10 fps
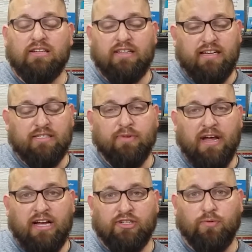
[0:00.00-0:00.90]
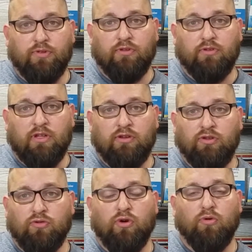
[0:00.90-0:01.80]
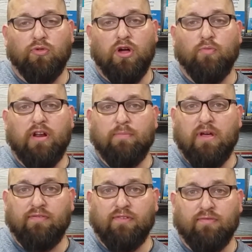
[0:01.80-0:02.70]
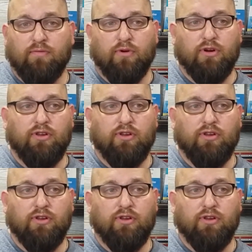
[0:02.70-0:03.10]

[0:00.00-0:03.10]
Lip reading: Take some cash with you. You'll go a long way to benefit for it.